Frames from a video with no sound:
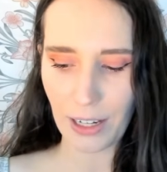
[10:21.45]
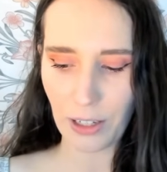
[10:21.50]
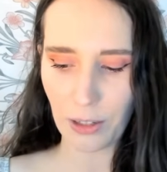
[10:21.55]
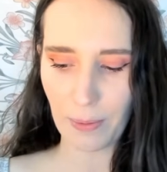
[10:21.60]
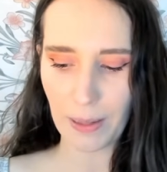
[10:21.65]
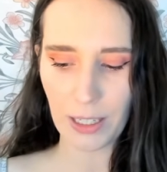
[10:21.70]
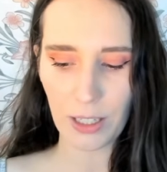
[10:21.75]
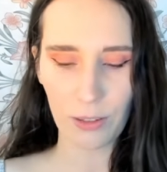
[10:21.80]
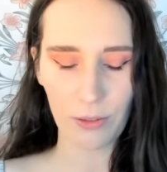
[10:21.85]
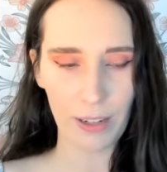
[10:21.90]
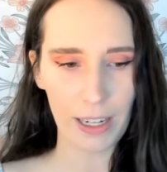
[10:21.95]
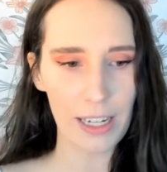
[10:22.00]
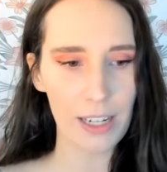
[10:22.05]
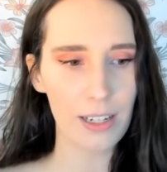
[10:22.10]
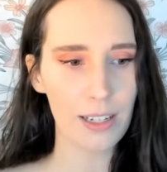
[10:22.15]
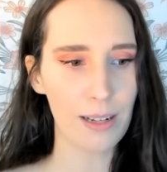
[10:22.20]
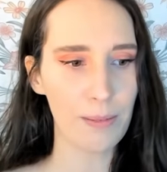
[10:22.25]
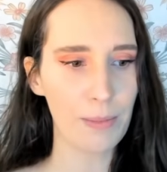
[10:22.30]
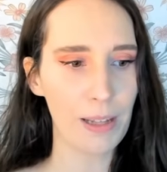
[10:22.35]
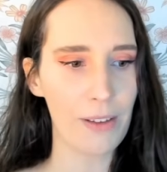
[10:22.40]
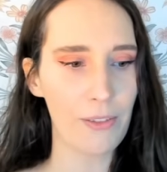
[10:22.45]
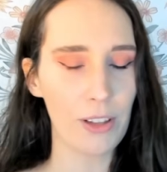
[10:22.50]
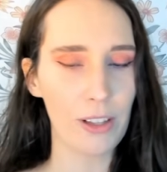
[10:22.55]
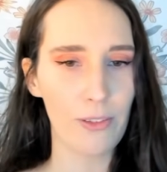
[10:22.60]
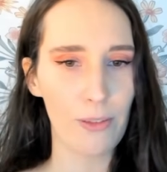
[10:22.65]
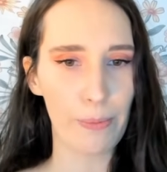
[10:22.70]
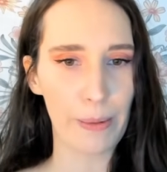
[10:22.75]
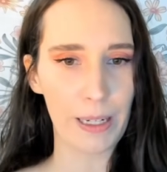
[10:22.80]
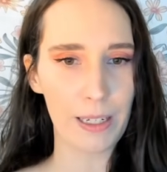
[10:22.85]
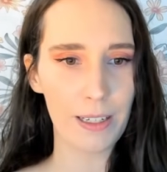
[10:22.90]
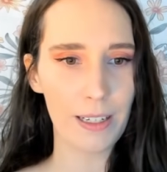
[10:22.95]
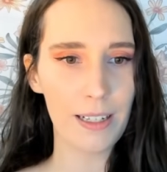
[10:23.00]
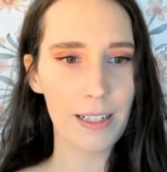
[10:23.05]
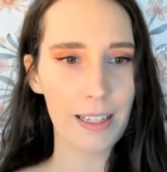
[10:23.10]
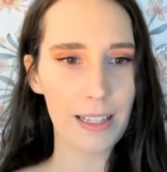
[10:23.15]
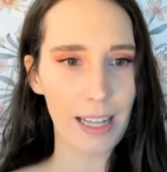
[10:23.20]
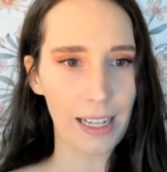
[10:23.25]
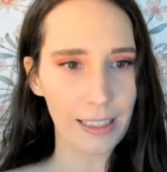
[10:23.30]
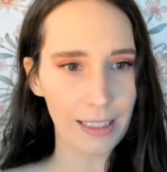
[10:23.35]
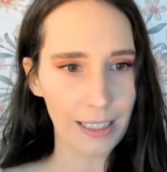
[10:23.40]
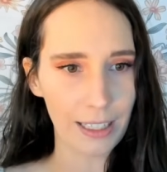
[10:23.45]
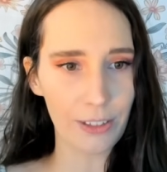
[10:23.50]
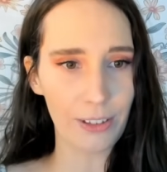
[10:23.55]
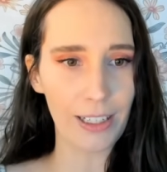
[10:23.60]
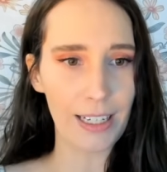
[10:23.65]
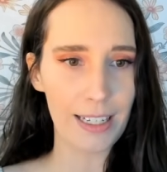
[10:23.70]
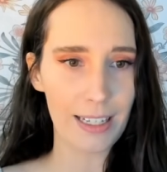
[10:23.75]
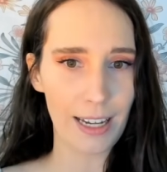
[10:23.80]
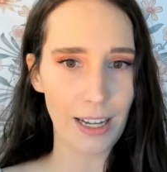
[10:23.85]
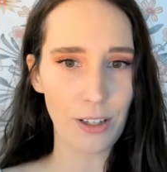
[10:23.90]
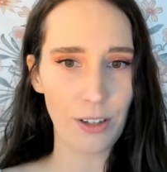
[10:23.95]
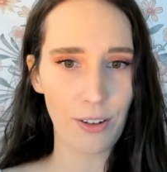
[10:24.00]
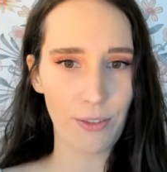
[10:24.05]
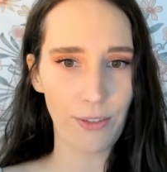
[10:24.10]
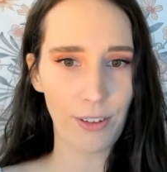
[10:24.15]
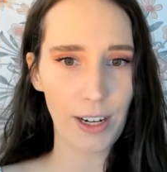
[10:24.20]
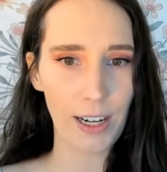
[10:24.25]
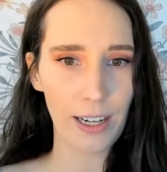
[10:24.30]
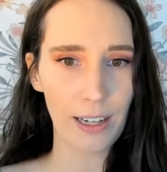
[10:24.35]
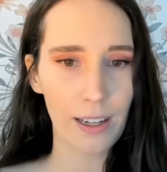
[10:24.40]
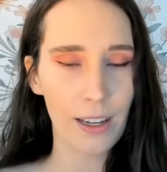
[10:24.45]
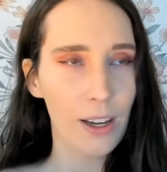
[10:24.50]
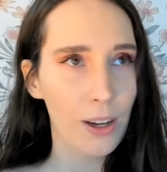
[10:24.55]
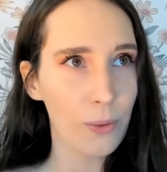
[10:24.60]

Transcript: and you're meant to reach some level of abundance that literally sets you free,